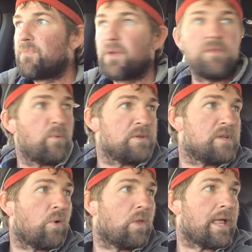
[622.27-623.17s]
there
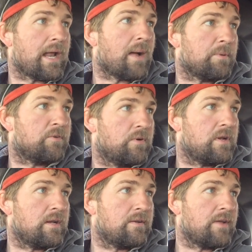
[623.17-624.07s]
wasn't a whole lot of
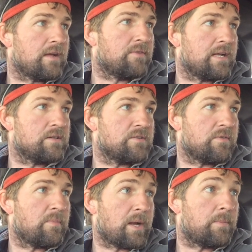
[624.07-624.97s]
opportunity to take advantage
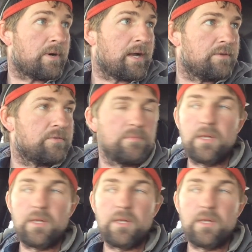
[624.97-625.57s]
of a better price.